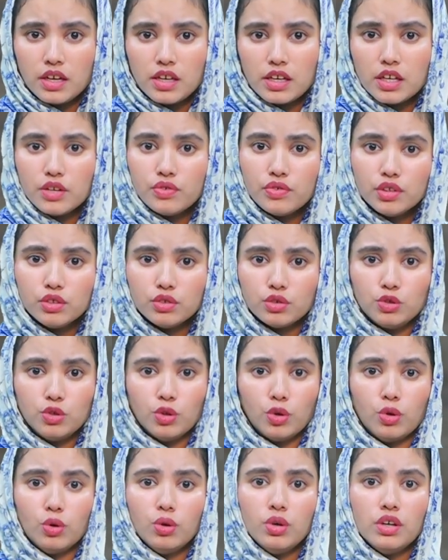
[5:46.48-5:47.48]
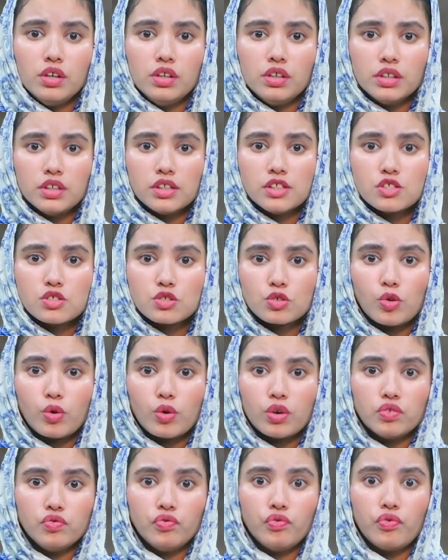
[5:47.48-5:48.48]
Even though he
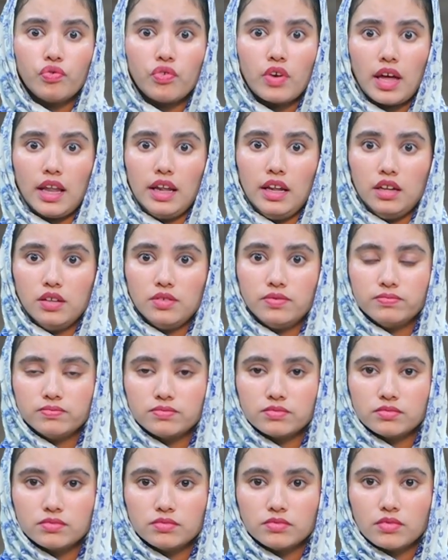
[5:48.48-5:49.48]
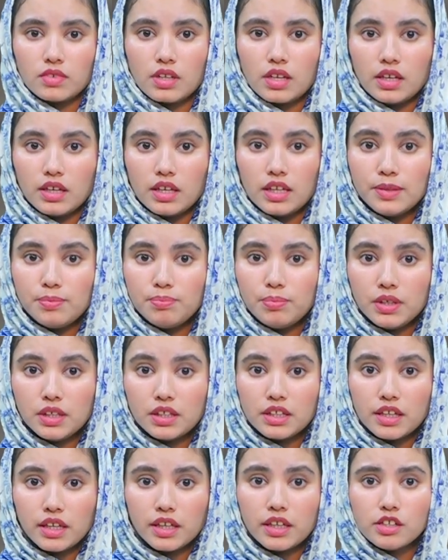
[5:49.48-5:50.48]
scored well, he
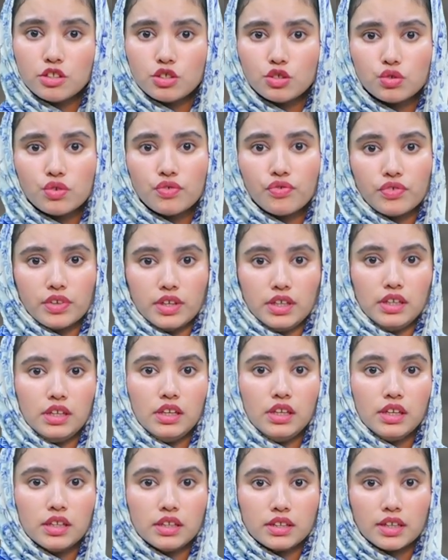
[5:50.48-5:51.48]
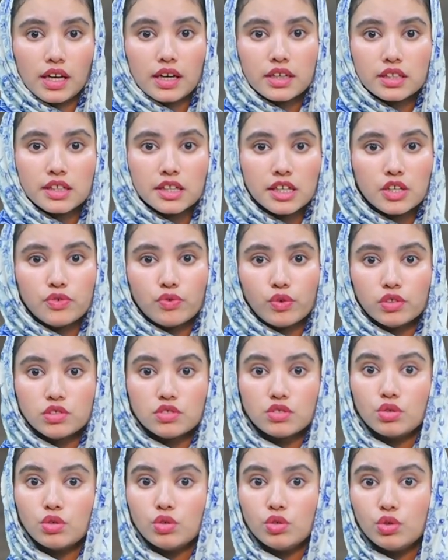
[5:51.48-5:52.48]
began to feel that he
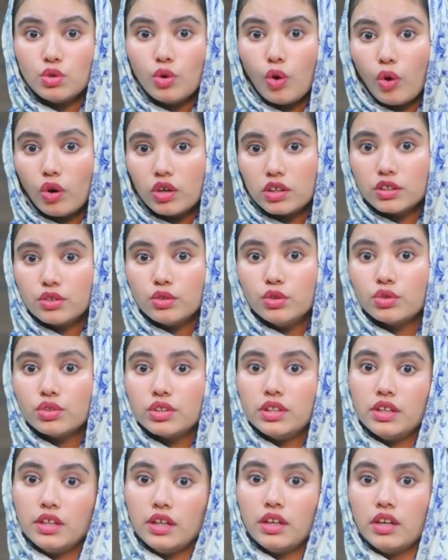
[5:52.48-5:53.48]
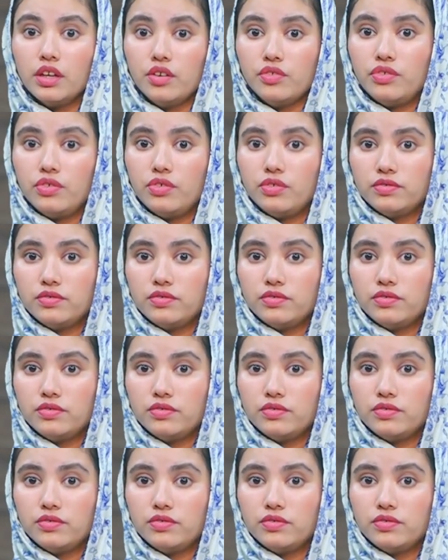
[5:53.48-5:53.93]
was not good enough.